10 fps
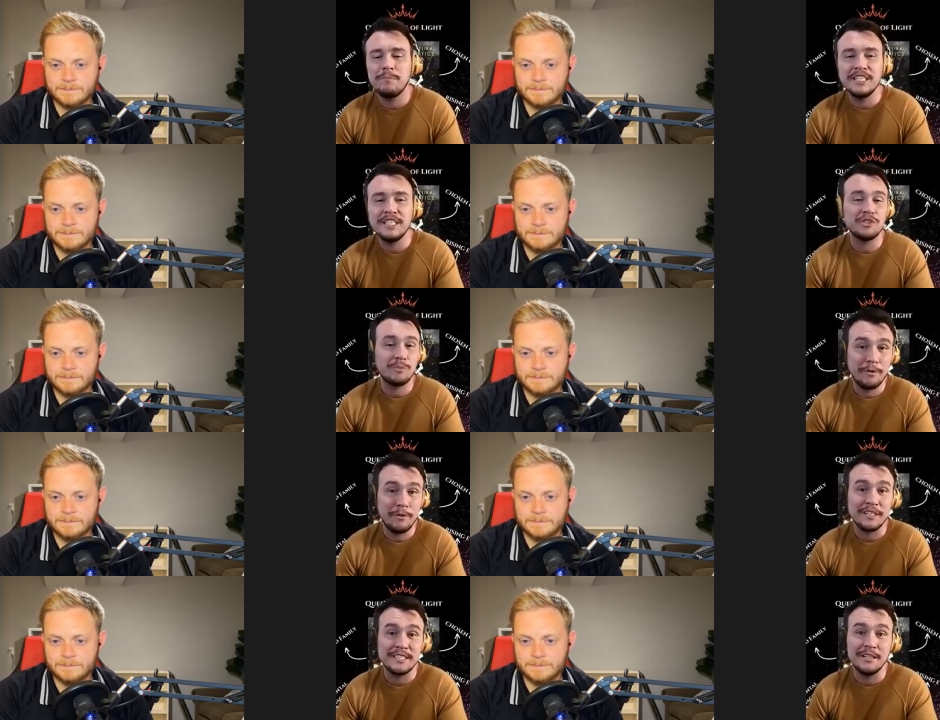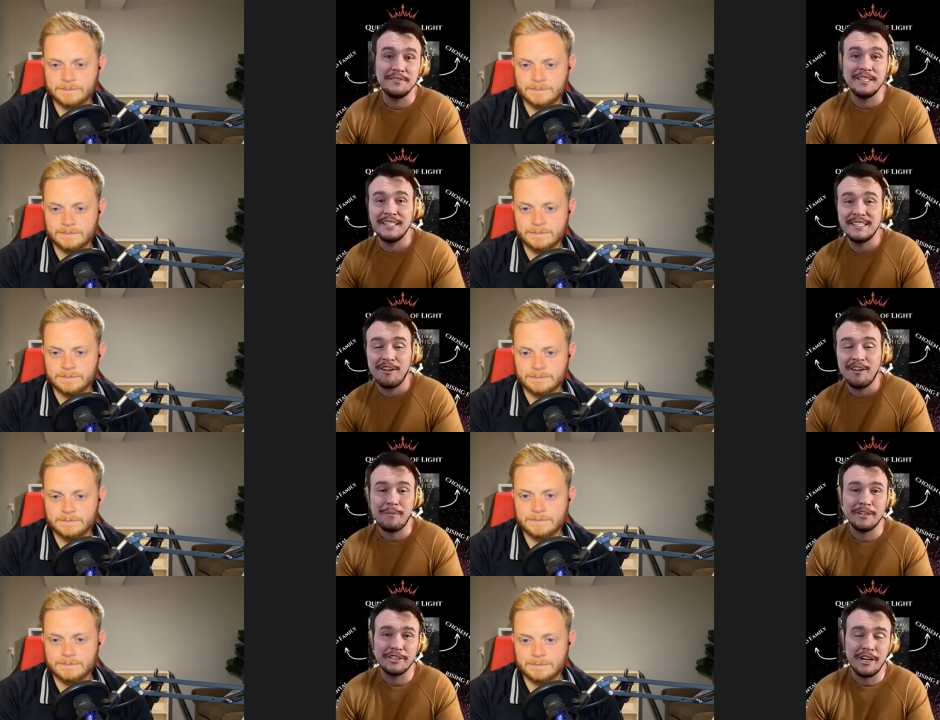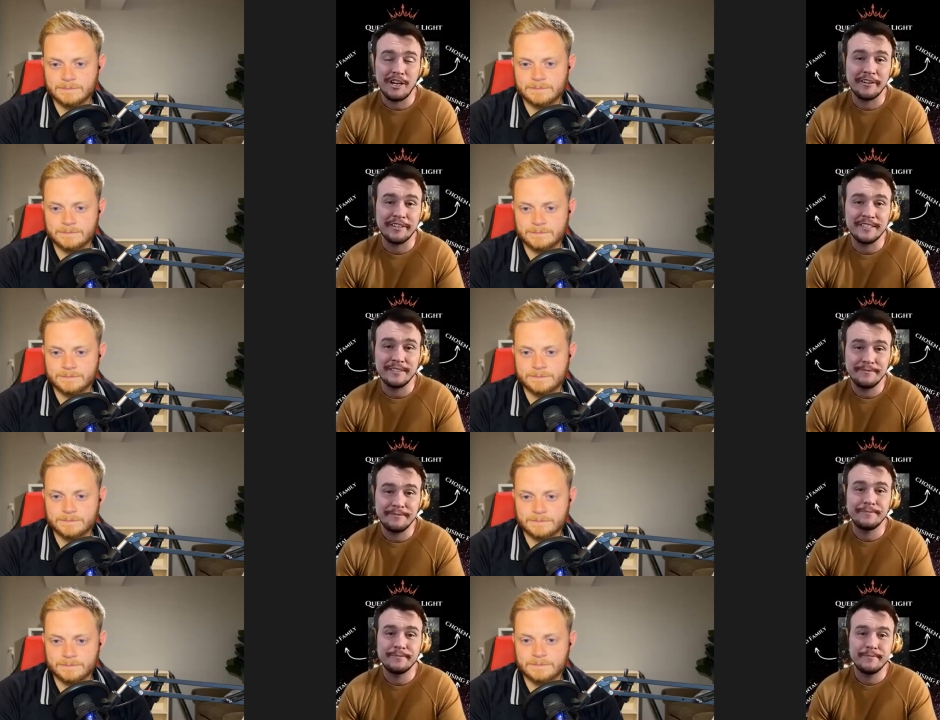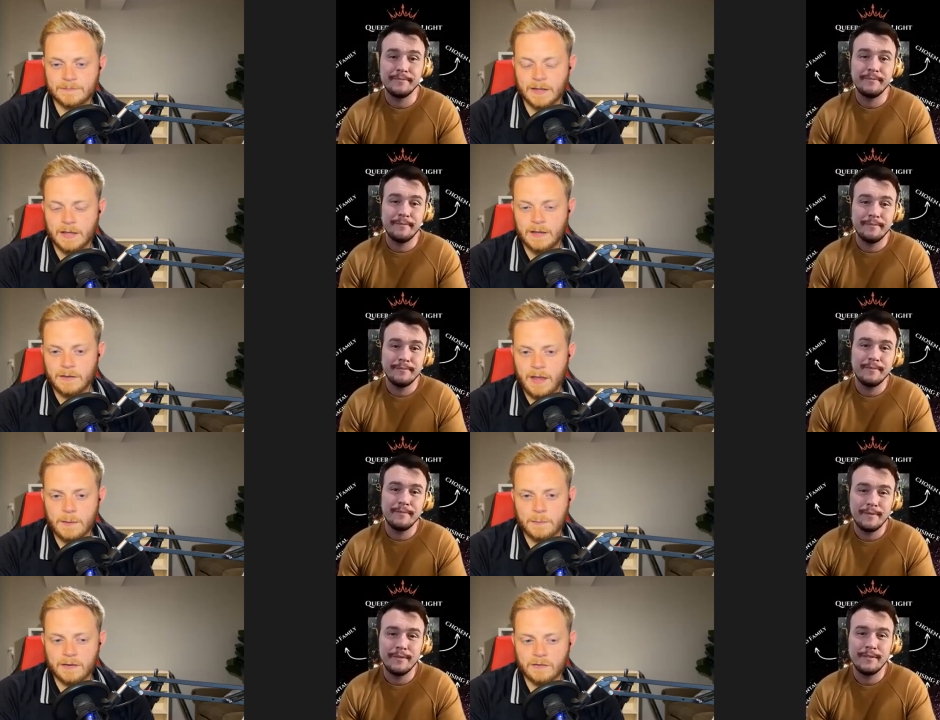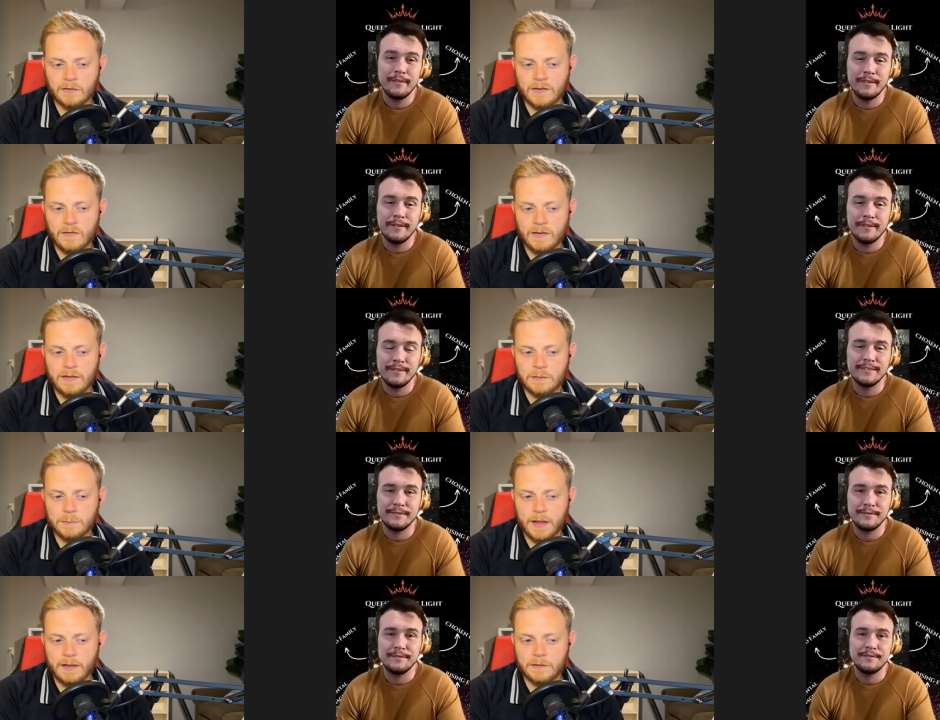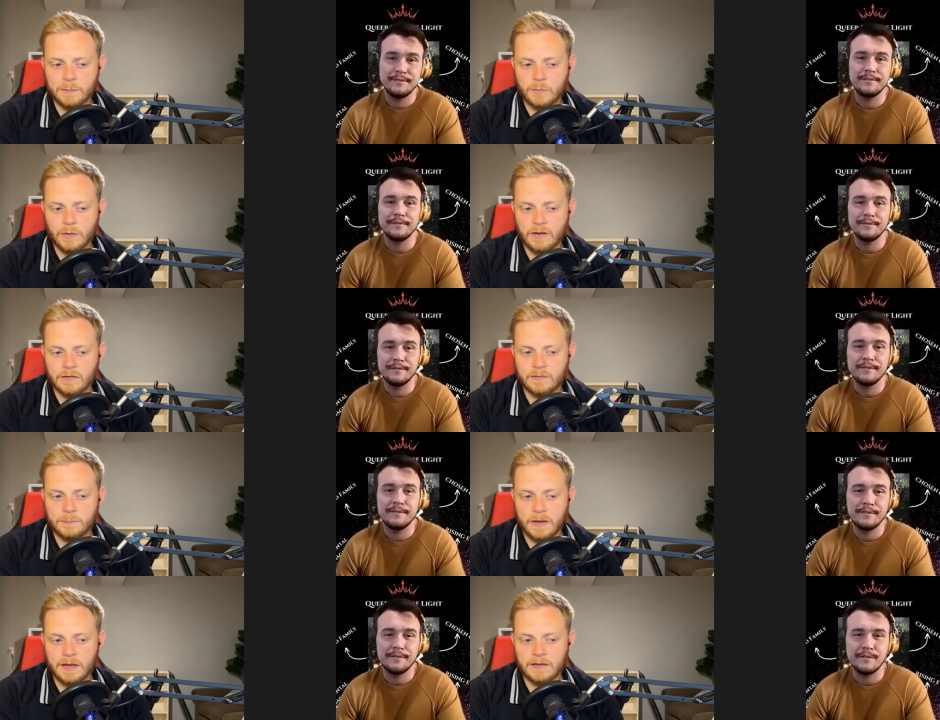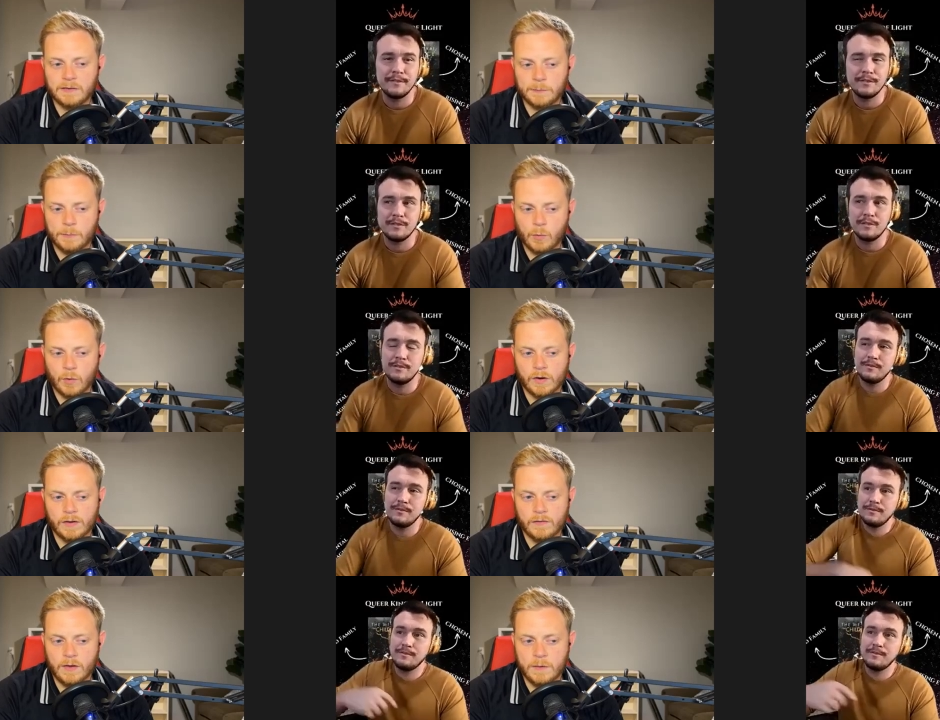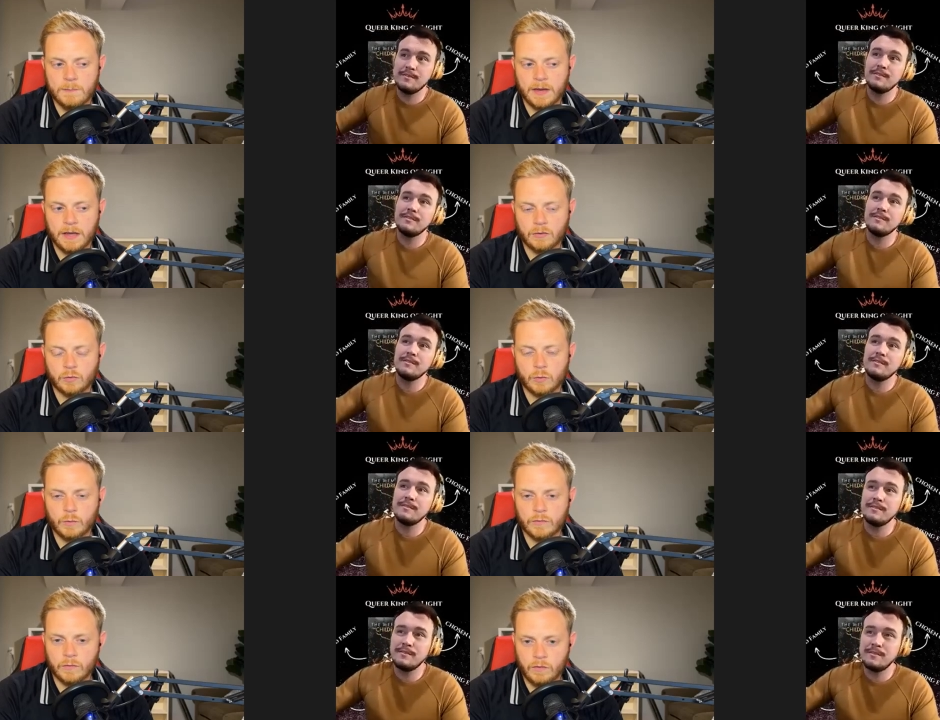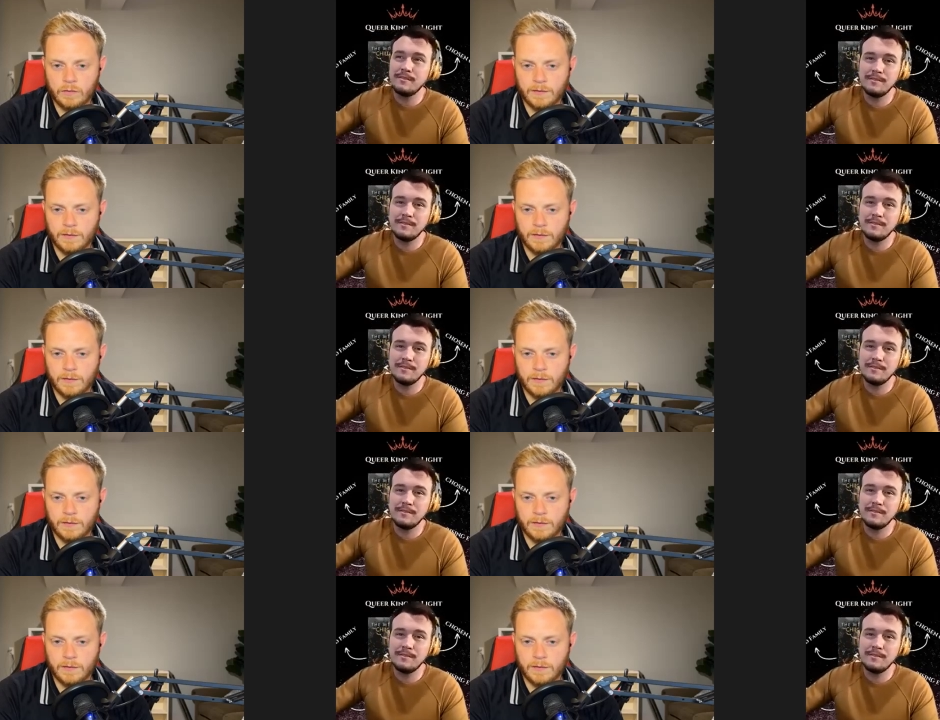Speaker 1: position we put ourselves in as self-published authors.
Speaker 2: Yeah, because there's definitely this balance between being supportive and being truthful.